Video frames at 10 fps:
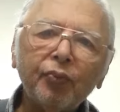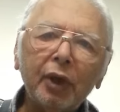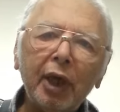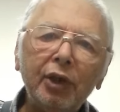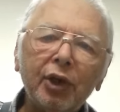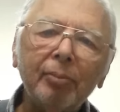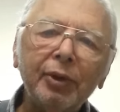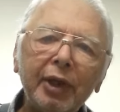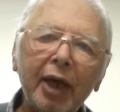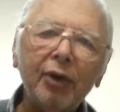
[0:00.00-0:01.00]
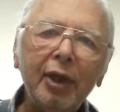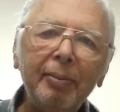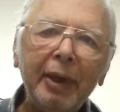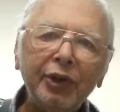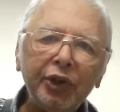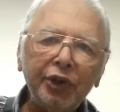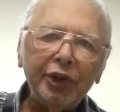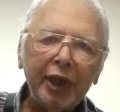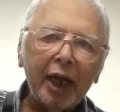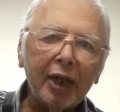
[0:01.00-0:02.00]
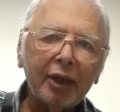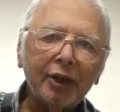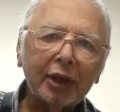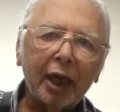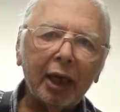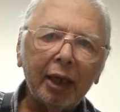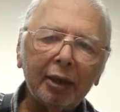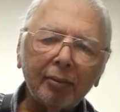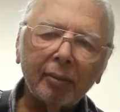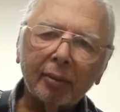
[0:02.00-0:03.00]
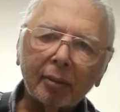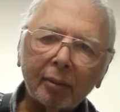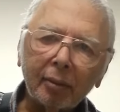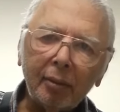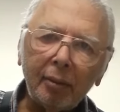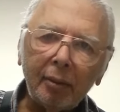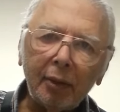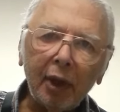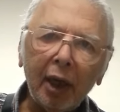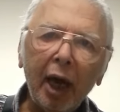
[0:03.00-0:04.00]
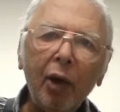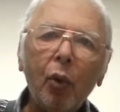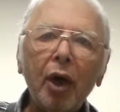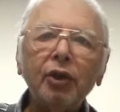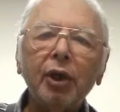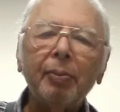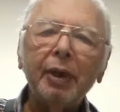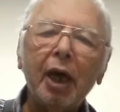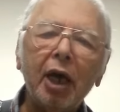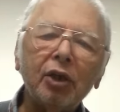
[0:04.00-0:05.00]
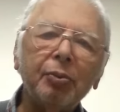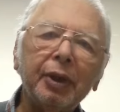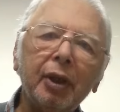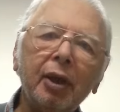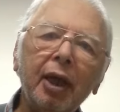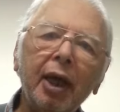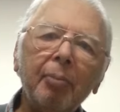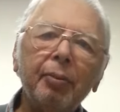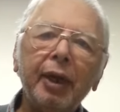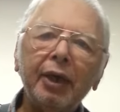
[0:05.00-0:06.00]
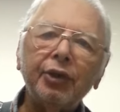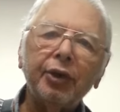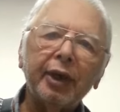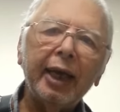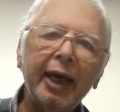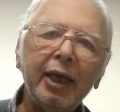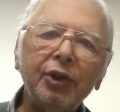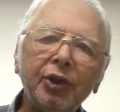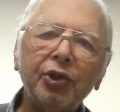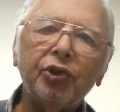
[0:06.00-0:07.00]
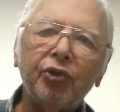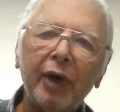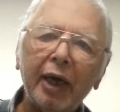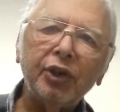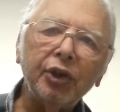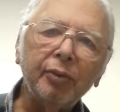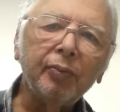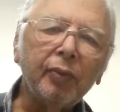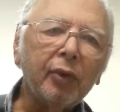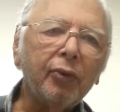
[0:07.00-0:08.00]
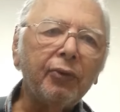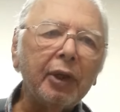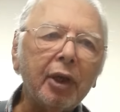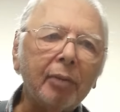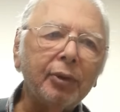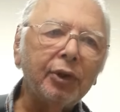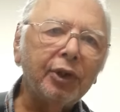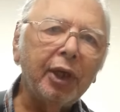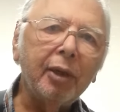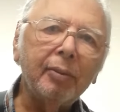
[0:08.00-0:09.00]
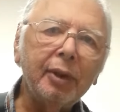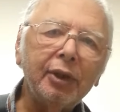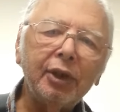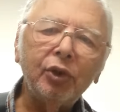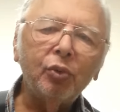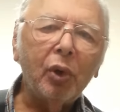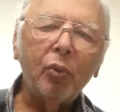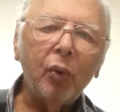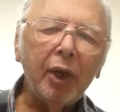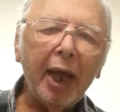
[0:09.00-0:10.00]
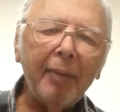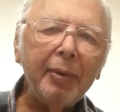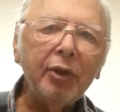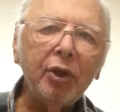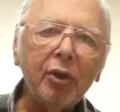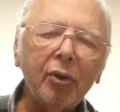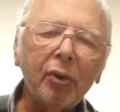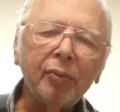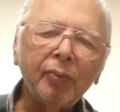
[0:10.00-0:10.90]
he jumps down, and he beats the shit out of this guy. Guy winds up in the hospital, plaster cast, traction. Friend comes to see him. He says, well, what happened to you?